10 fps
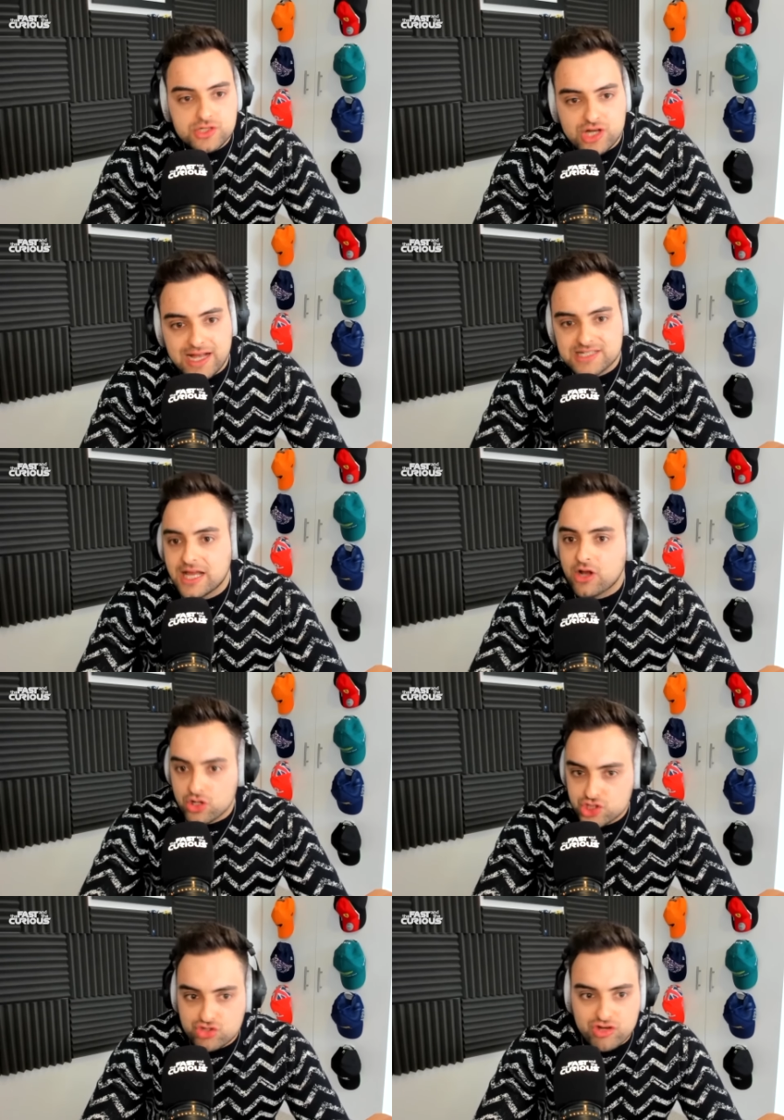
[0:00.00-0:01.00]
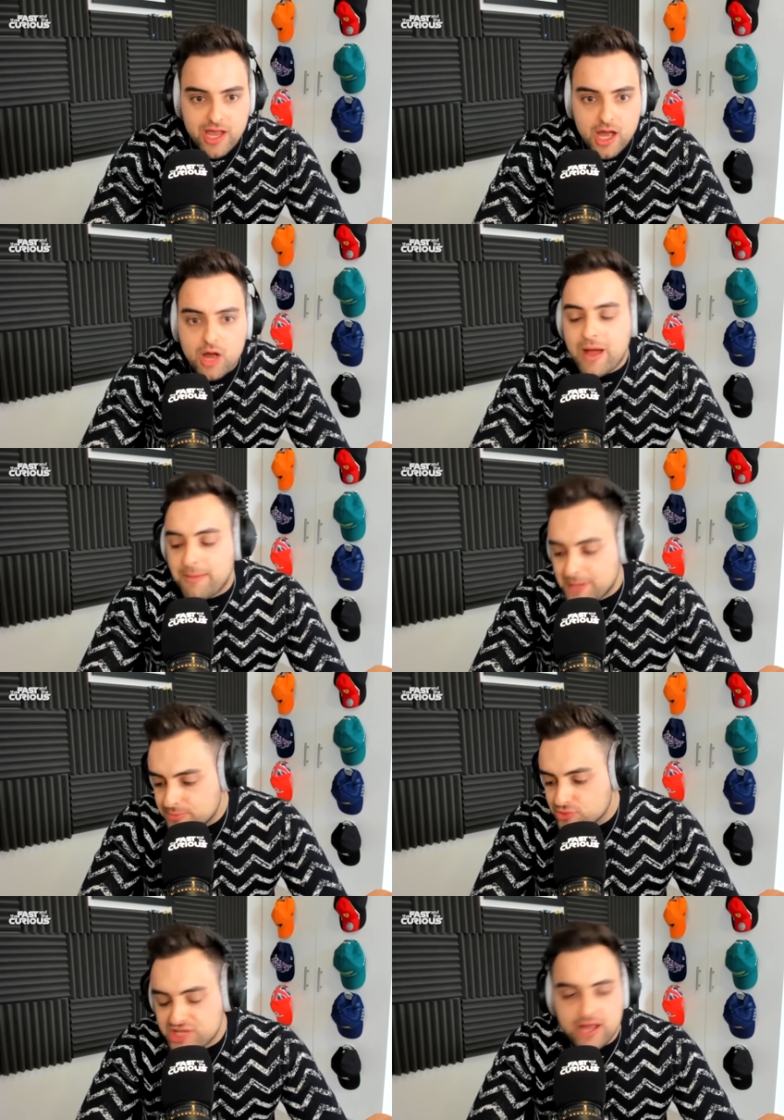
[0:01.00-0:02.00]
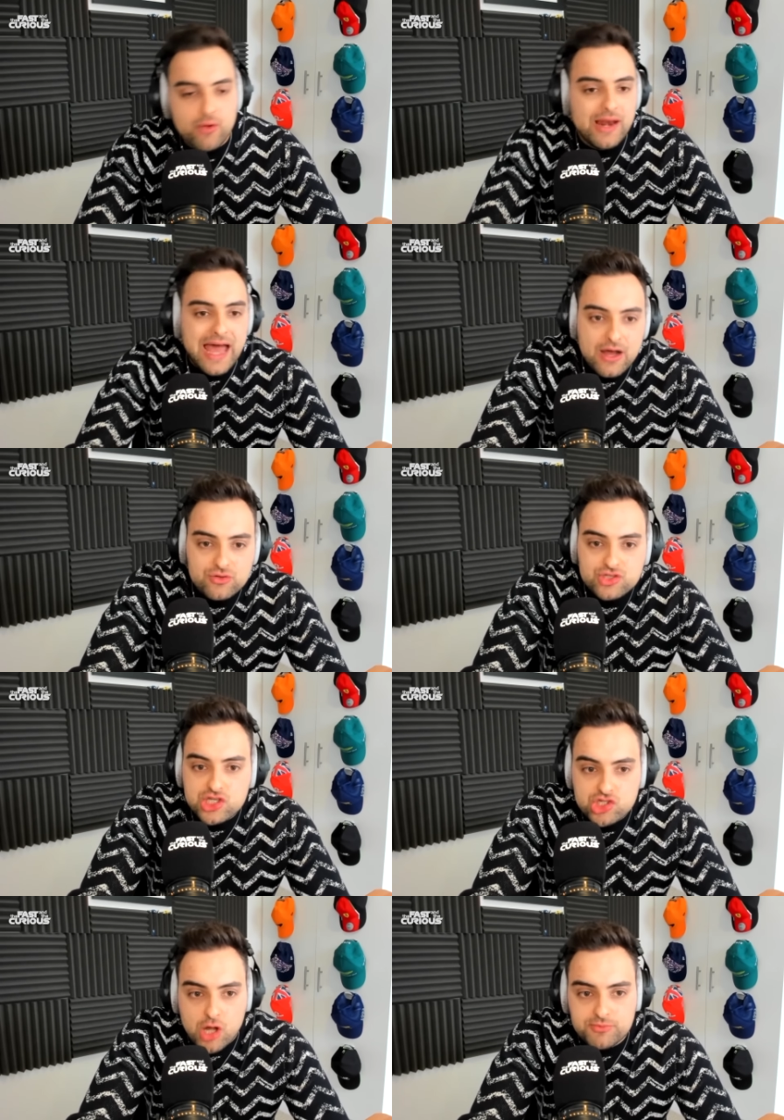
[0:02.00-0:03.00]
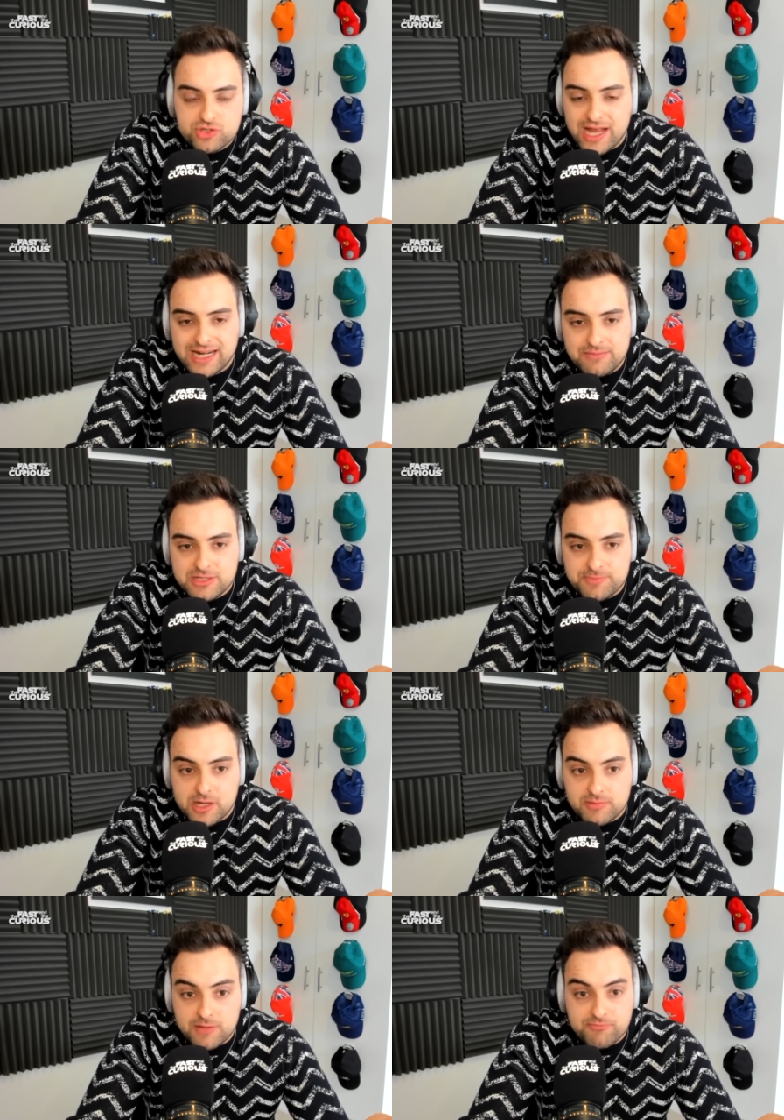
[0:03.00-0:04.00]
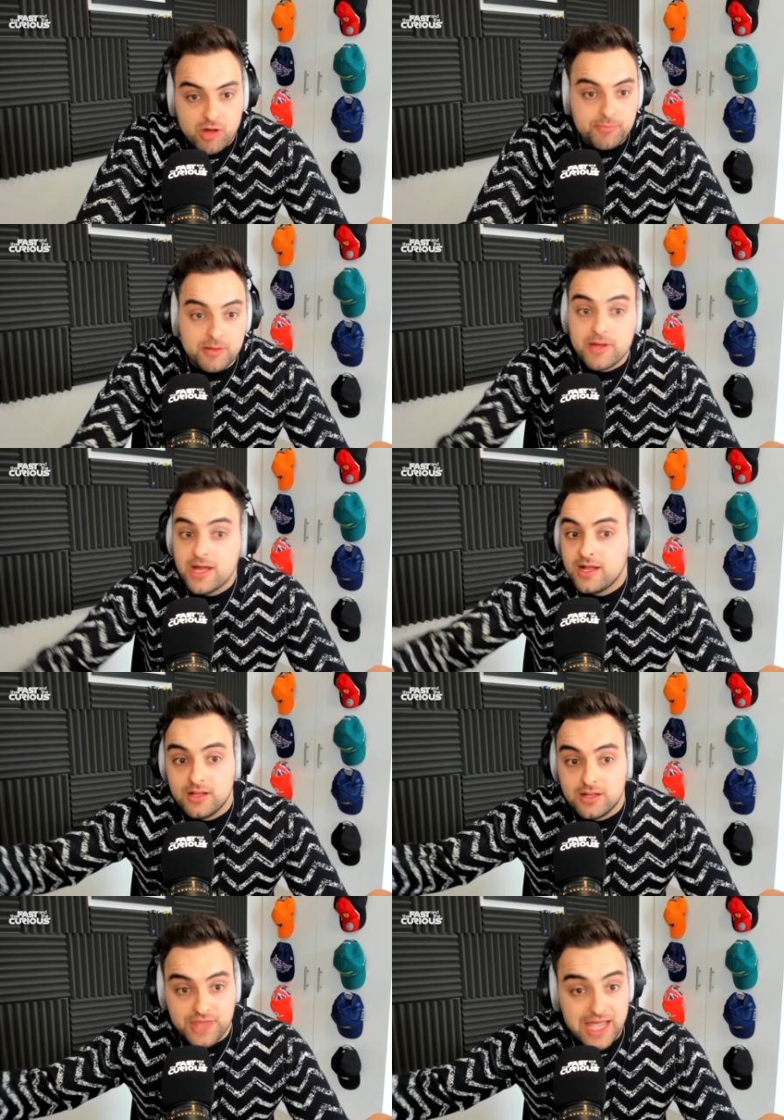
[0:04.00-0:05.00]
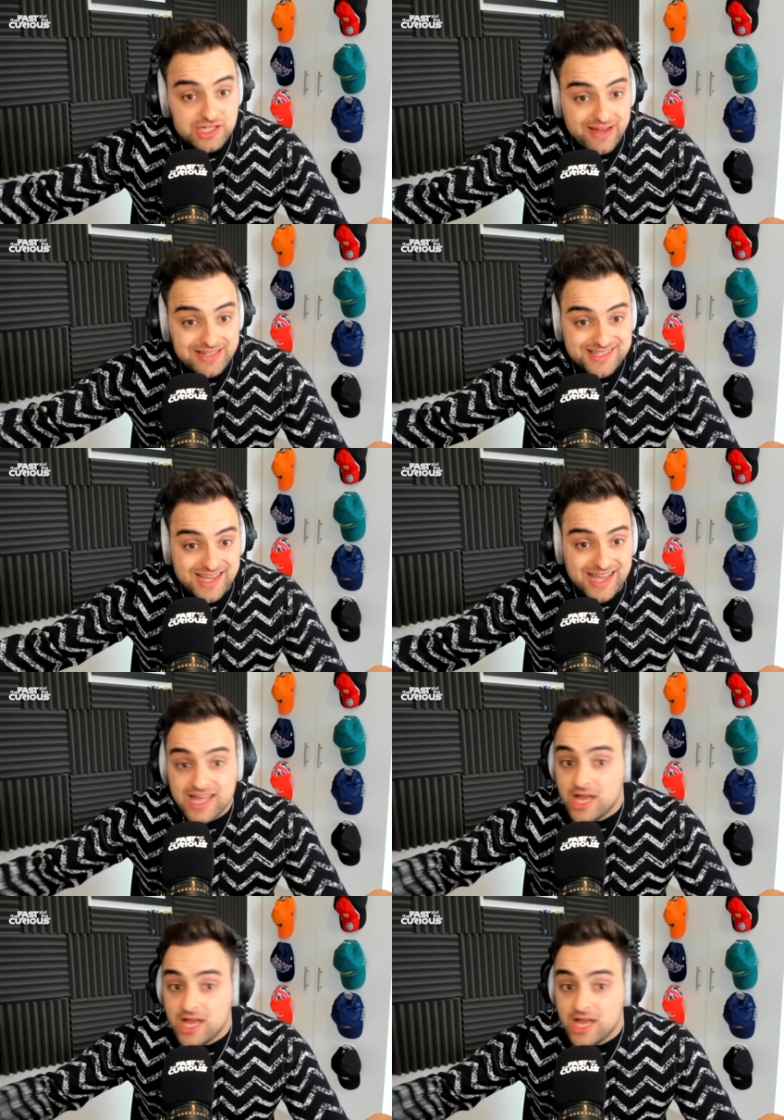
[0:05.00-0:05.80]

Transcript: tracks like Austria where people say, oh, well, how do you stop track limits becoming a problem? There's your answer